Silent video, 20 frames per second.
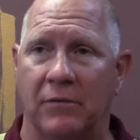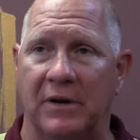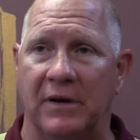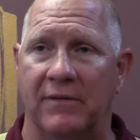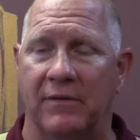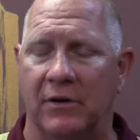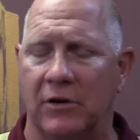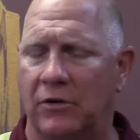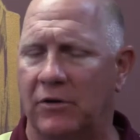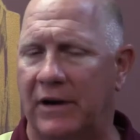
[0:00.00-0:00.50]
We
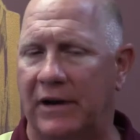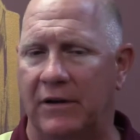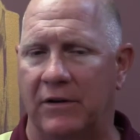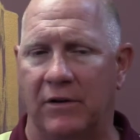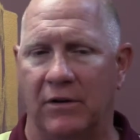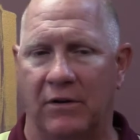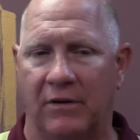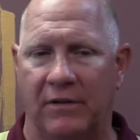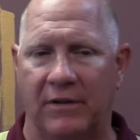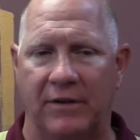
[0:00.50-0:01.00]
have a great
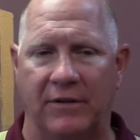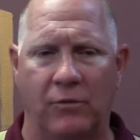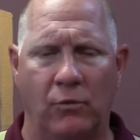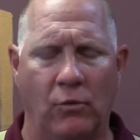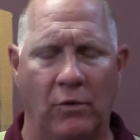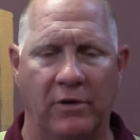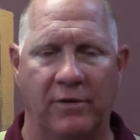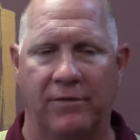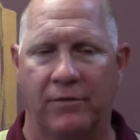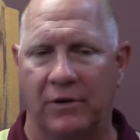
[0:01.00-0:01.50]
nucleus,
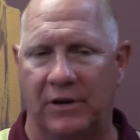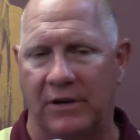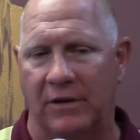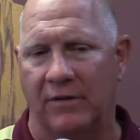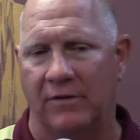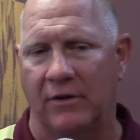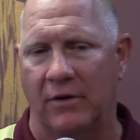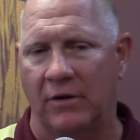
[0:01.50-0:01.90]
wonderful kids.